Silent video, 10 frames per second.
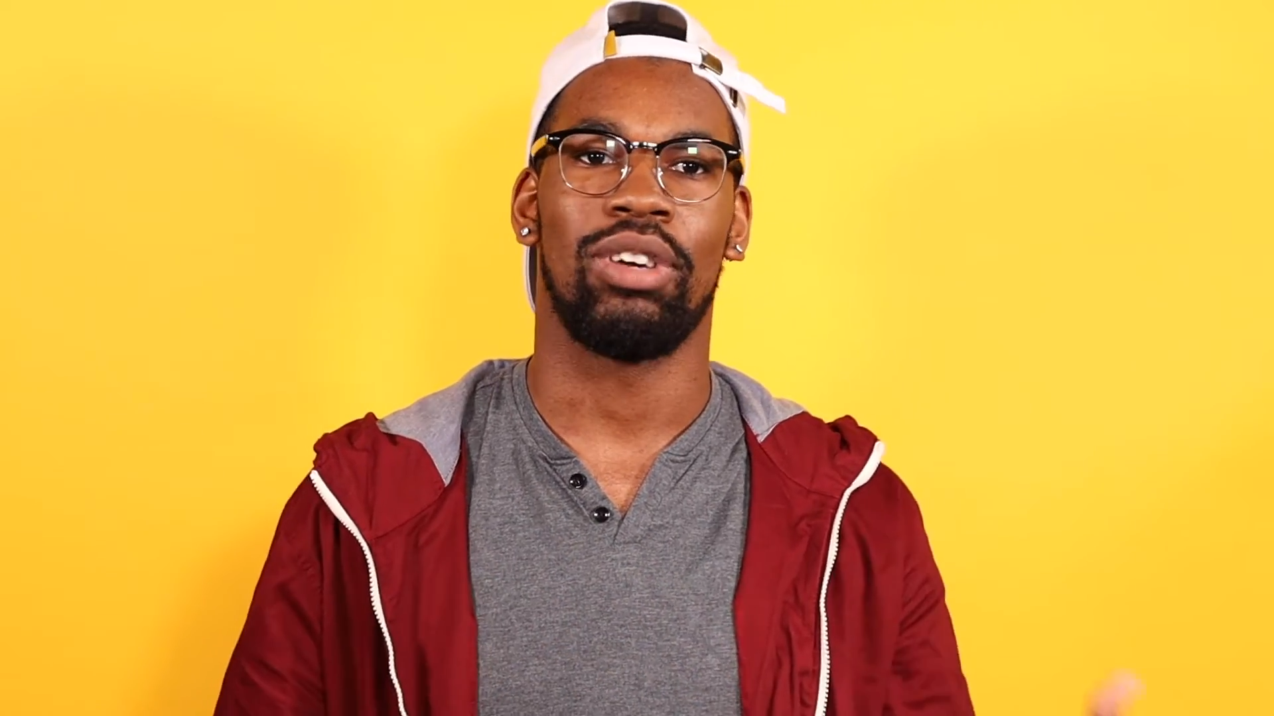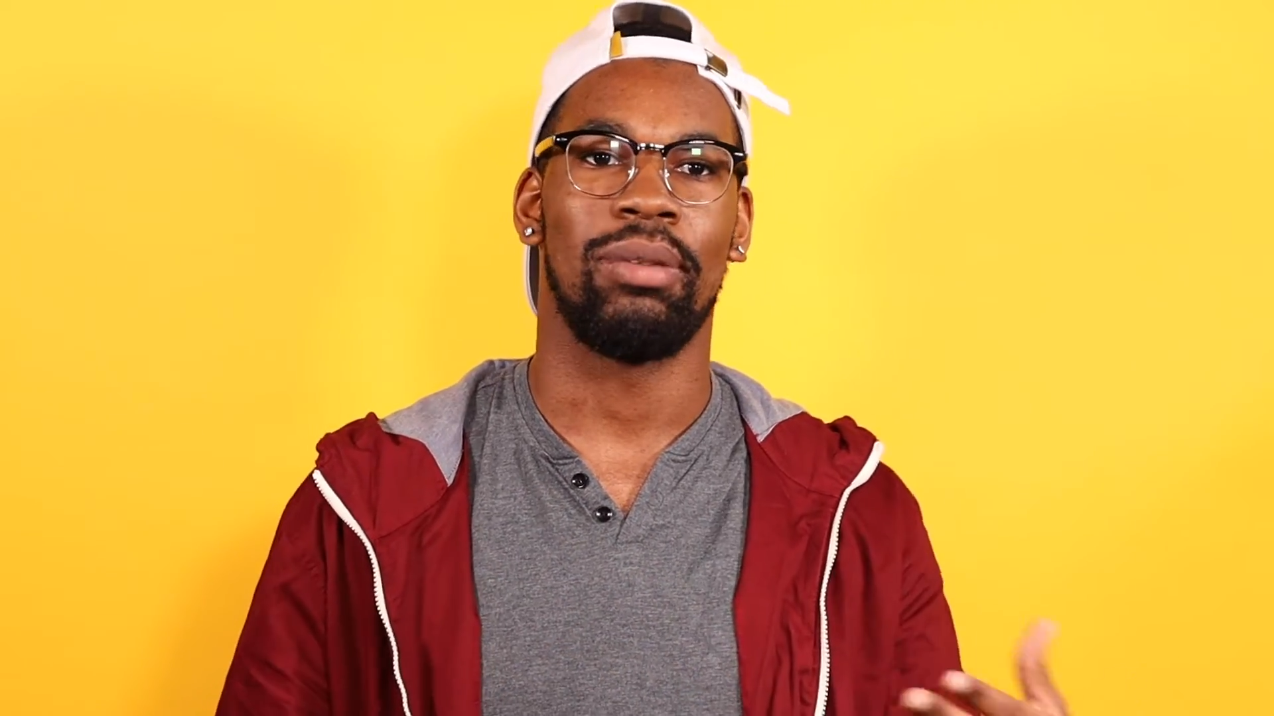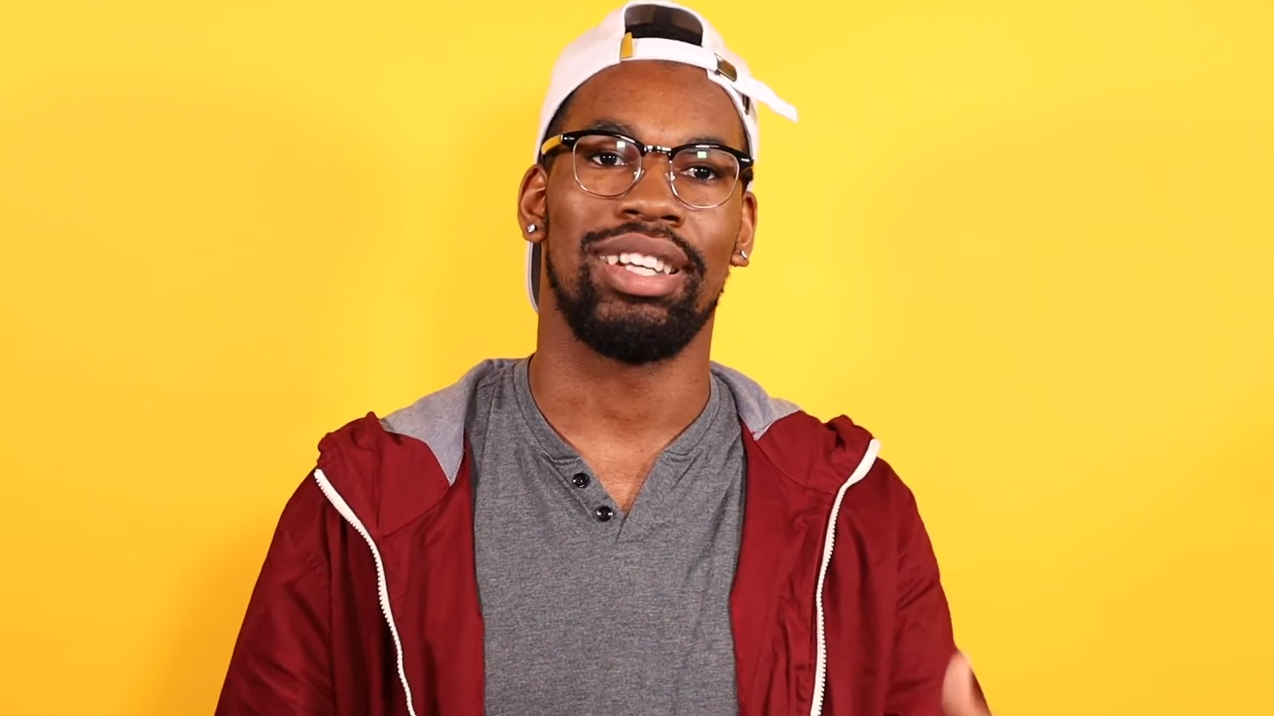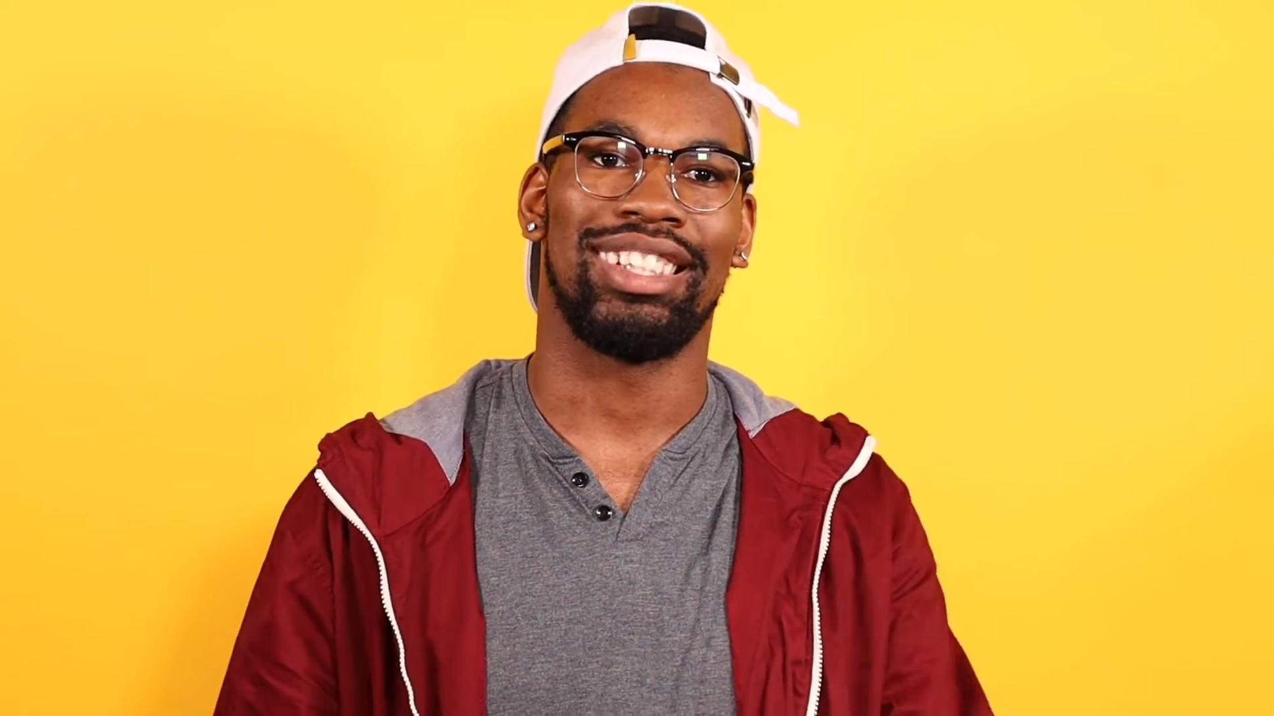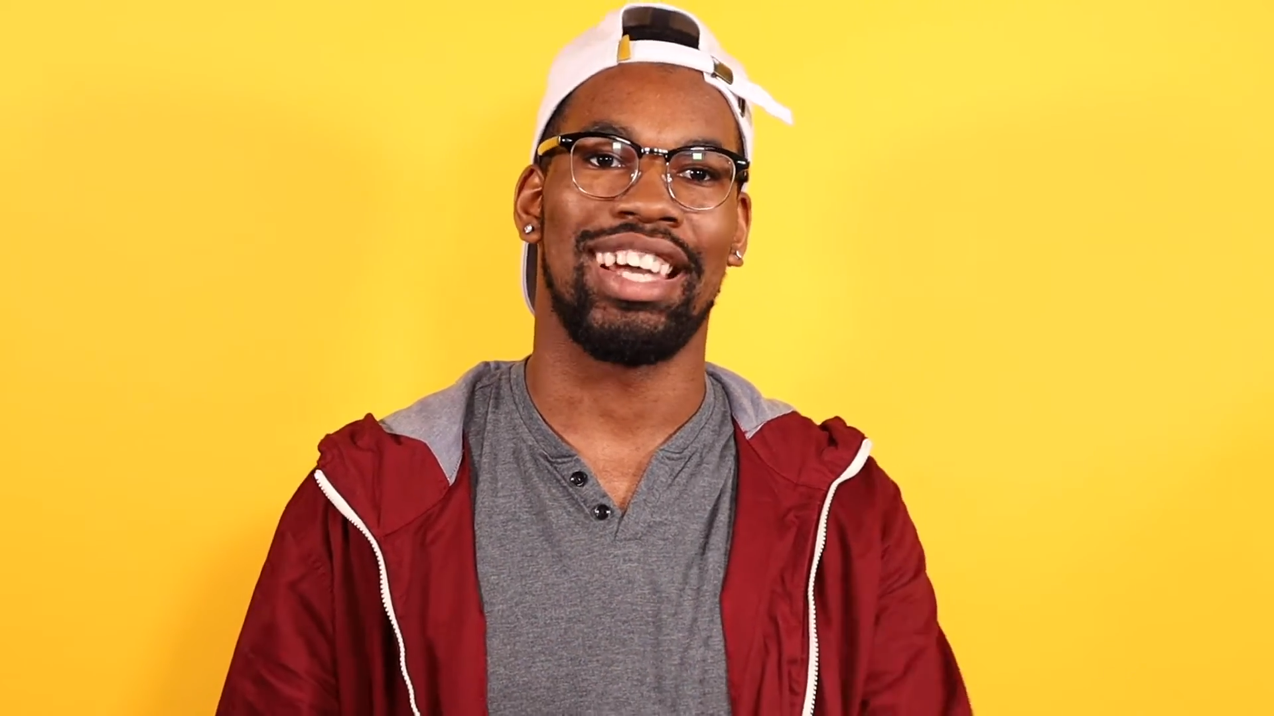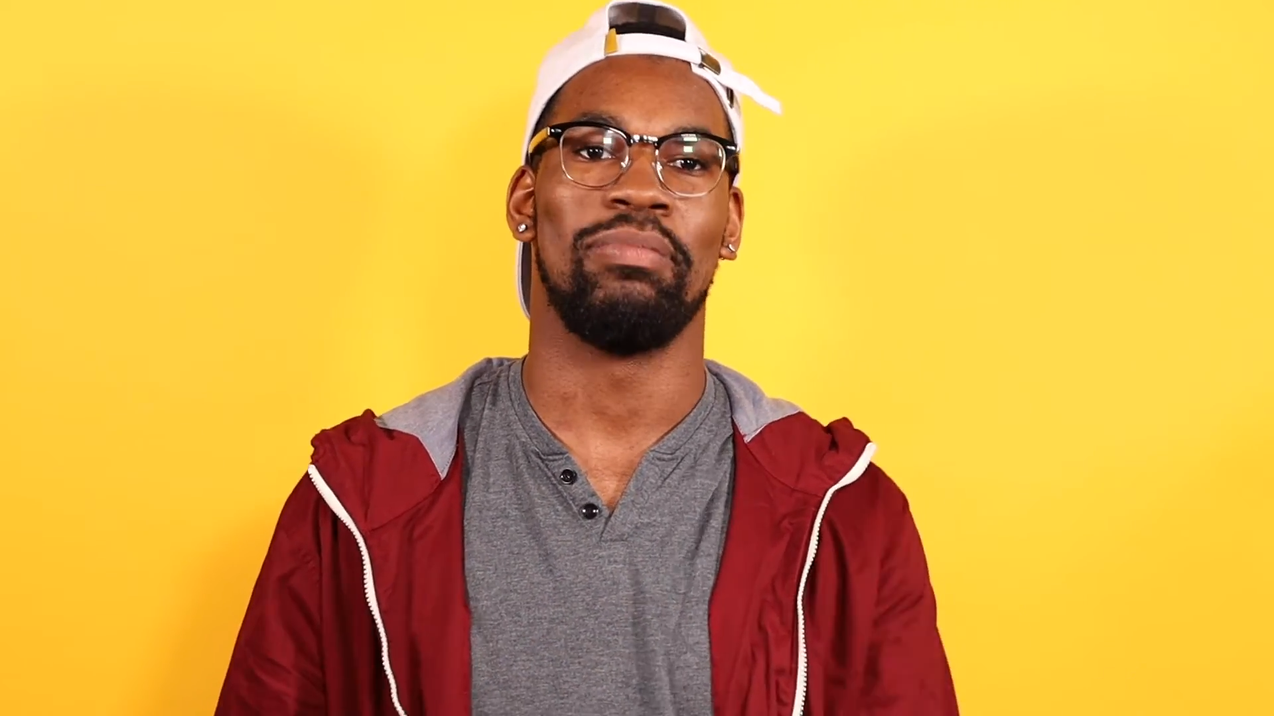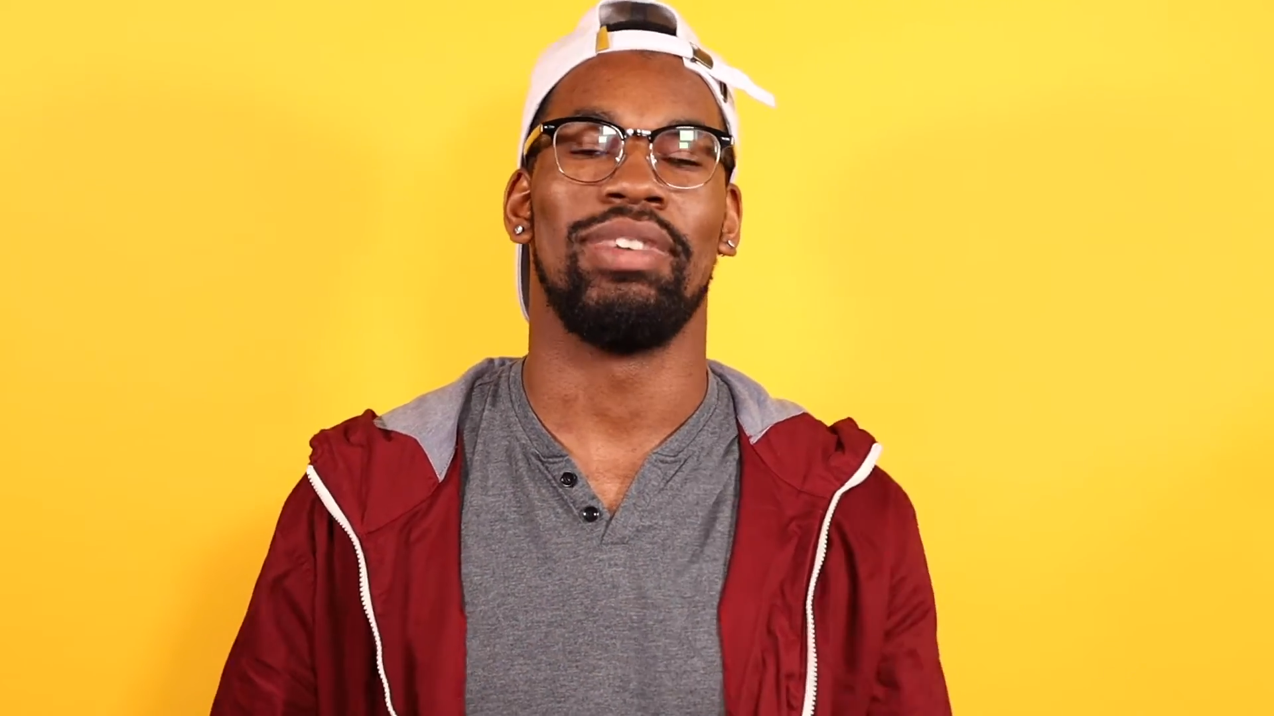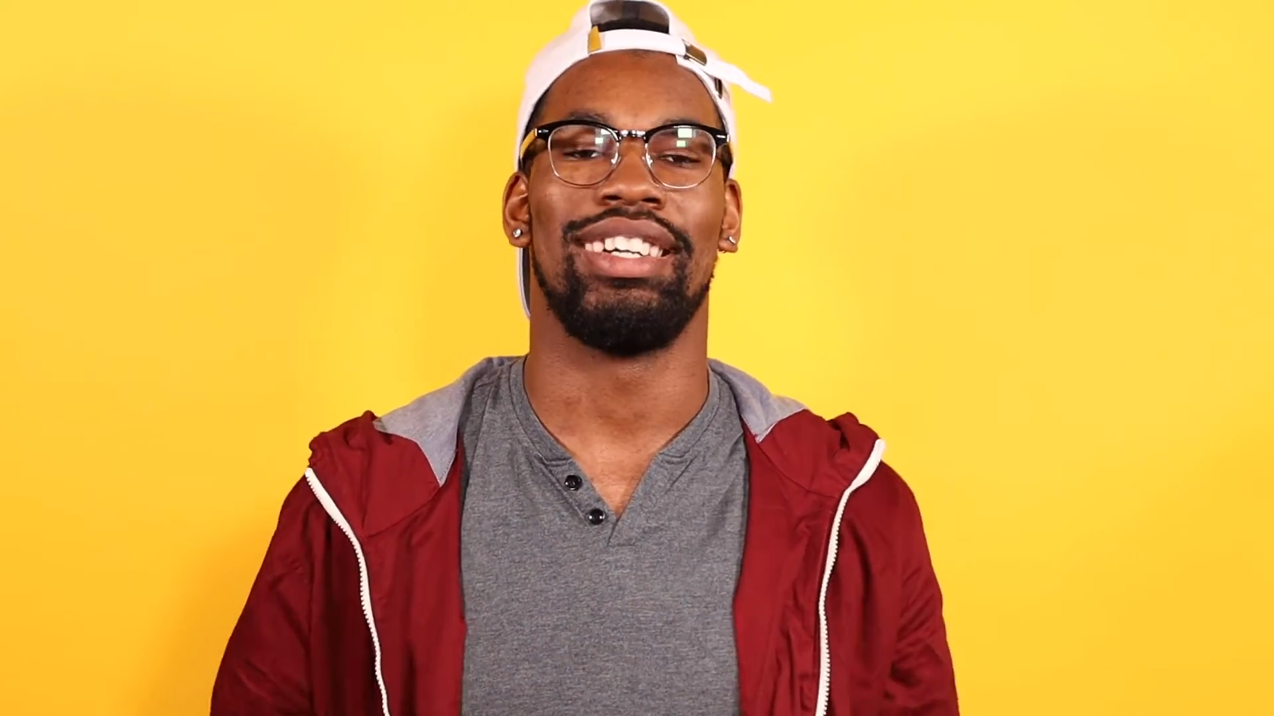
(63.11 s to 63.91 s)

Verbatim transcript: worry about that.